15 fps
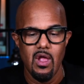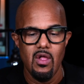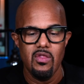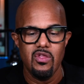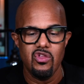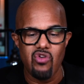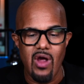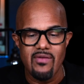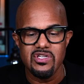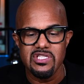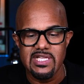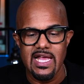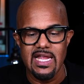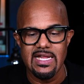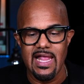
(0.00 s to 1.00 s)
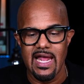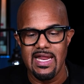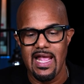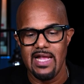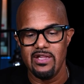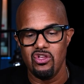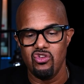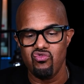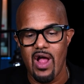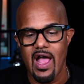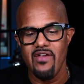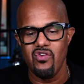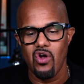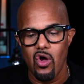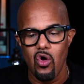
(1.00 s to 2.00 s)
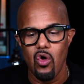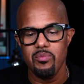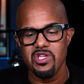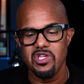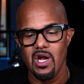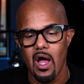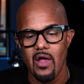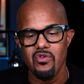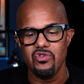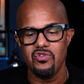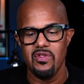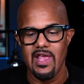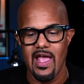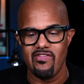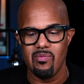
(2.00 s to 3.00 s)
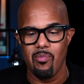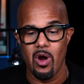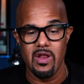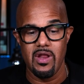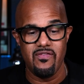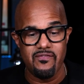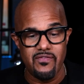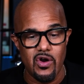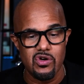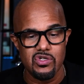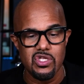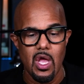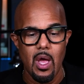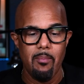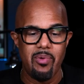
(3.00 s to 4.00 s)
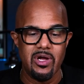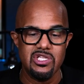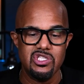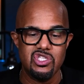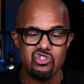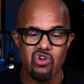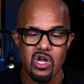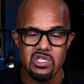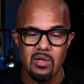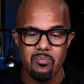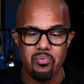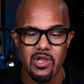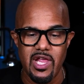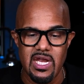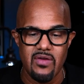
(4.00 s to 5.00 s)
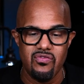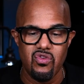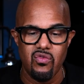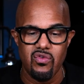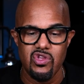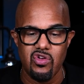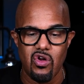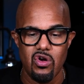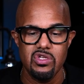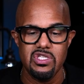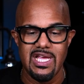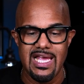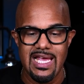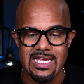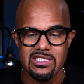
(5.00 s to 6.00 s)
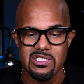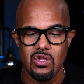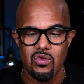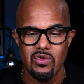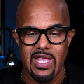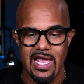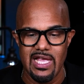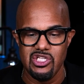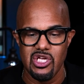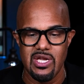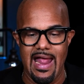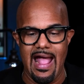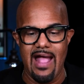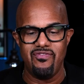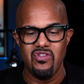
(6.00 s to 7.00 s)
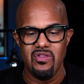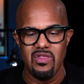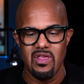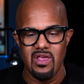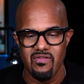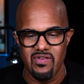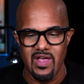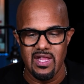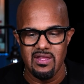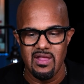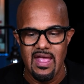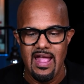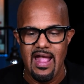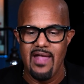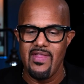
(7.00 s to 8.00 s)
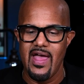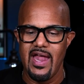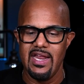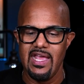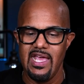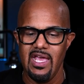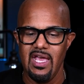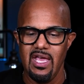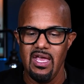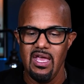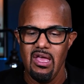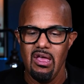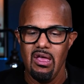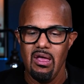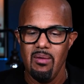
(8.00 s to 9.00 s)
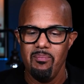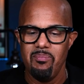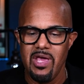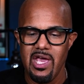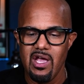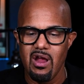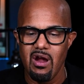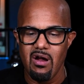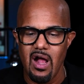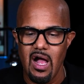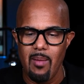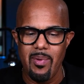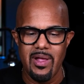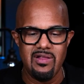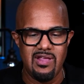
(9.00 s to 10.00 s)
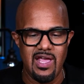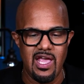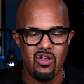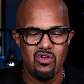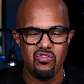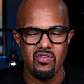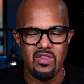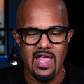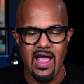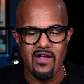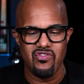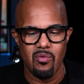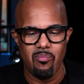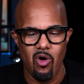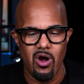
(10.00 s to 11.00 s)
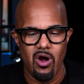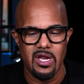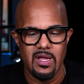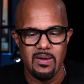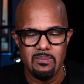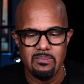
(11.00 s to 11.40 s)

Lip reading: The driver stated that he had to drive Combs and others to the after party first, but instructed plaintiff to return to his location after the event and that he pick her up and take her to the after party.